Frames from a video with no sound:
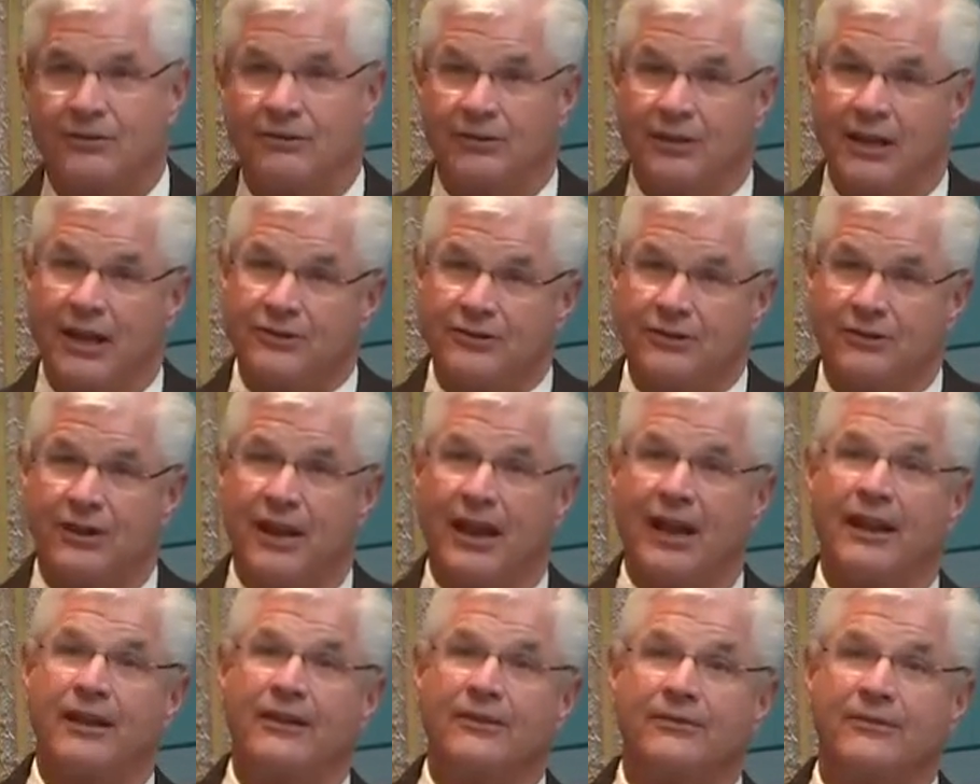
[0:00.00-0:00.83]

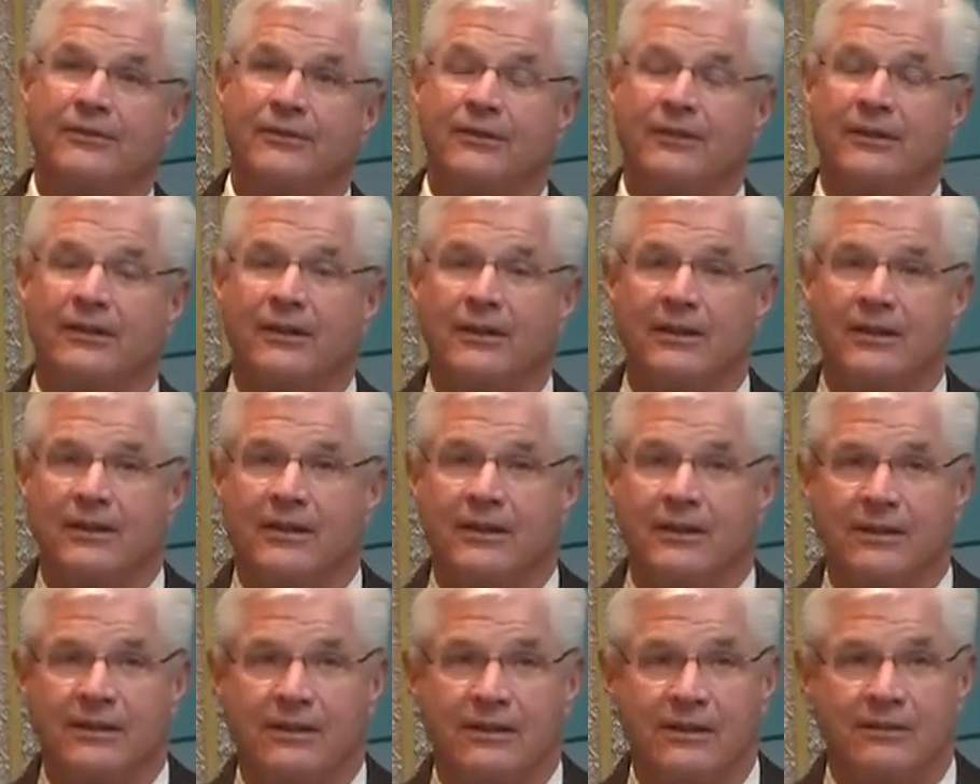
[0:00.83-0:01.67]
Yesterday,
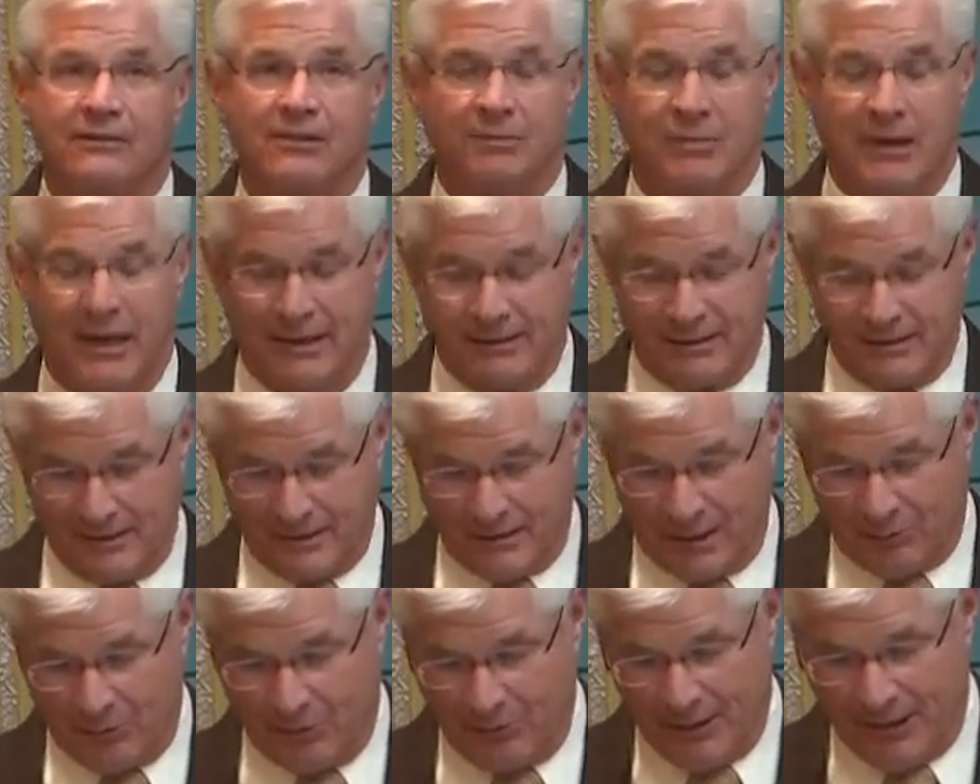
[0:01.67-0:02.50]
we passed a
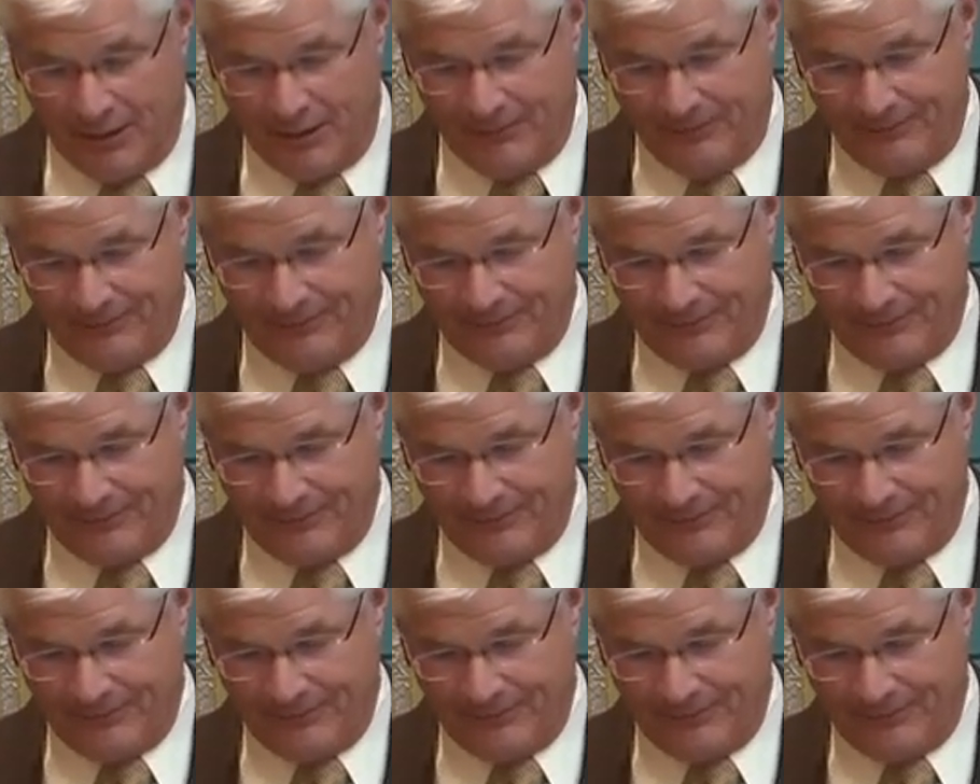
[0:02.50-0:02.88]
supplemental.